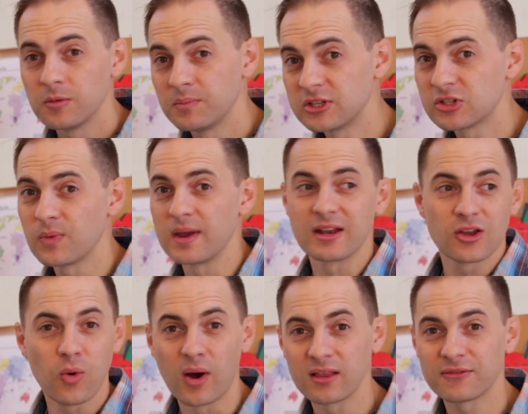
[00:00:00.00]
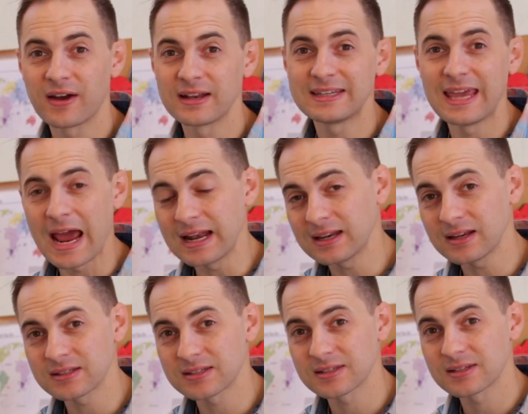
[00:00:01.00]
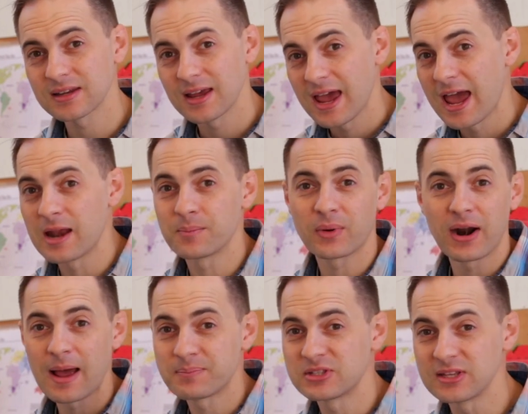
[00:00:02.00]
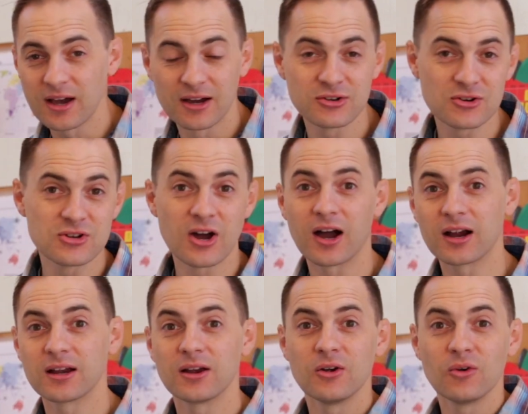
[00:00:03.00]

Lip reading: between qualified candidates and perhaps the underdog